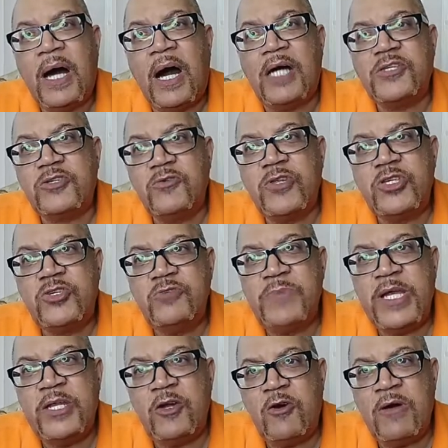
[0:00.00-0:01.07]
so that you
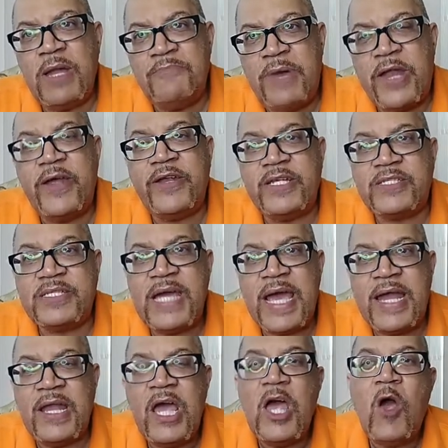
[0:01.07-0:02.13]
may know and better
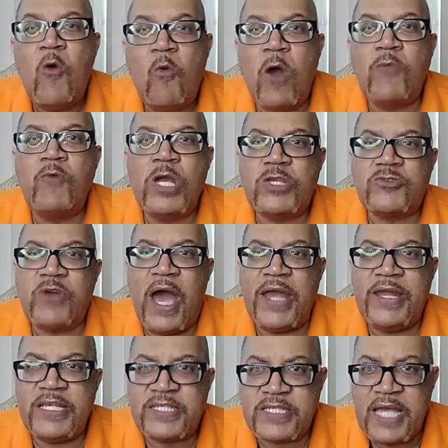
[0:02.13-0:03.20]
understand what we are trying
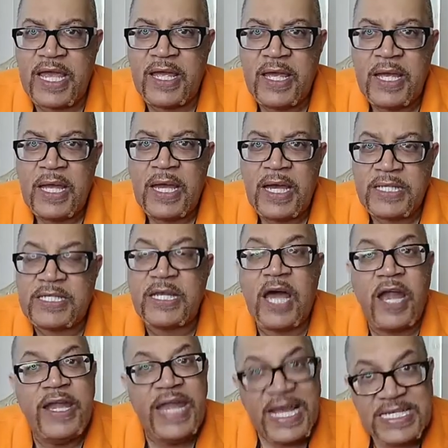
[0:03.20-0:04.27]
to say. Until our
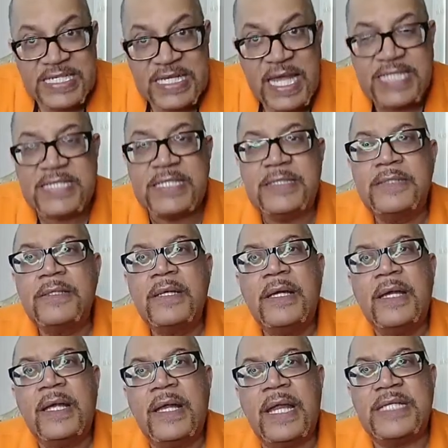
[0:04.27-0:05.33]
next lesson,
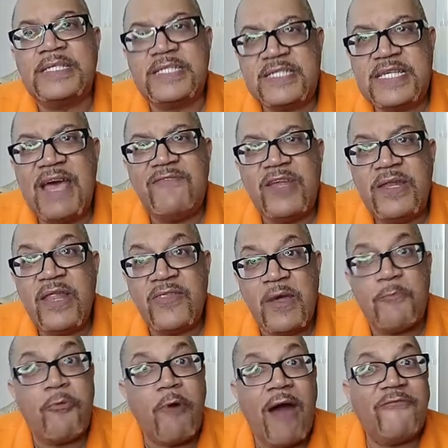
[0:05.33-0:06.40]
lesson 7, the
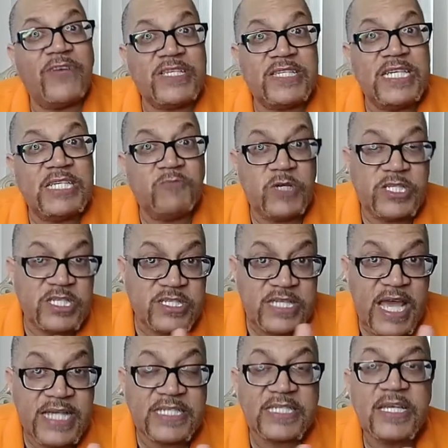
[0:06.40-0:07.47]
prophecies, which is
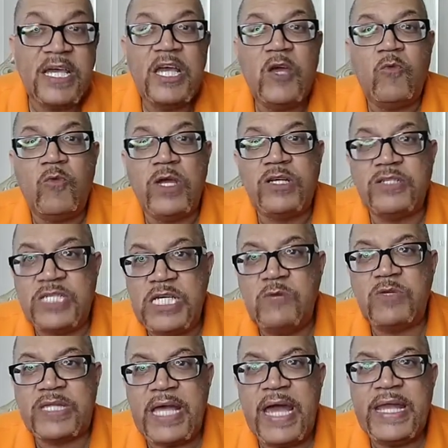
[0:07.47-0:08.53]
next, we'll deal
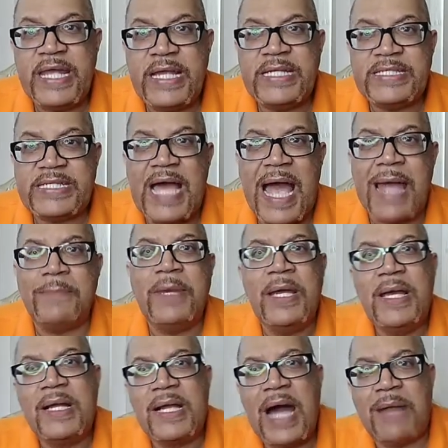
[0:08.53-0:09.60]
with that in time.
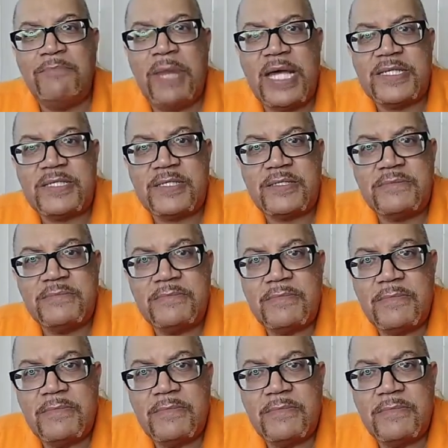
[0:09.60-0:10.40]
God bless.